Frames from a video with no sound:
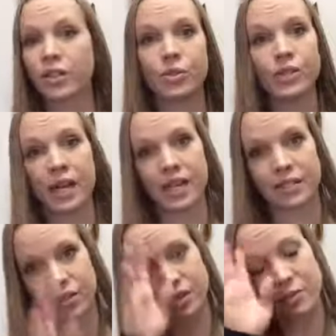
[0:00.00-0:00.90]
two
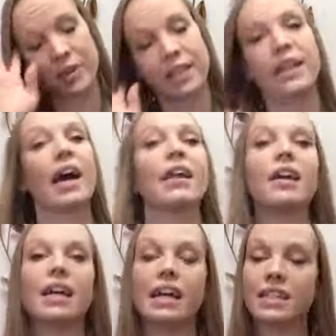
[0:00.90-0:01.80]
days or something like that
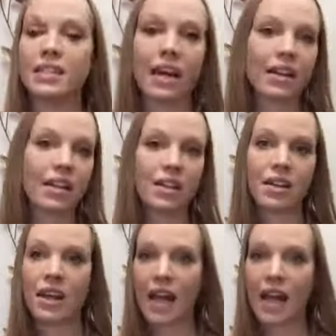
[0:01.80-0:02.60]
is not gonna